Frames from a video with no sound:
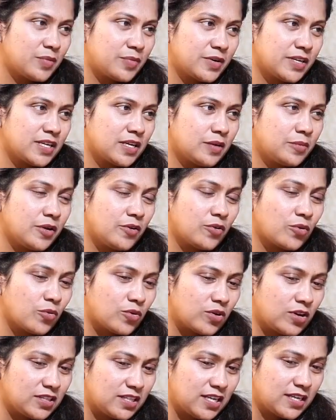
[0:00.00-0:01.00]
heartbreak and
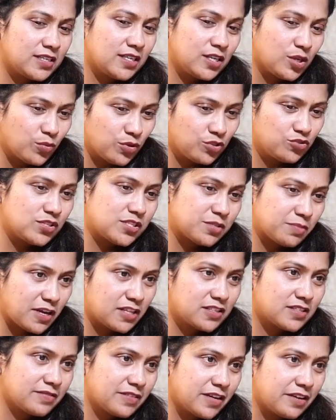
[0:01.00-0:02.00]
whatever that individuals
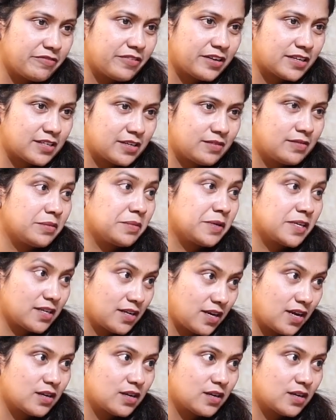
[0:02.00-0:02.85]
matrame affect avadame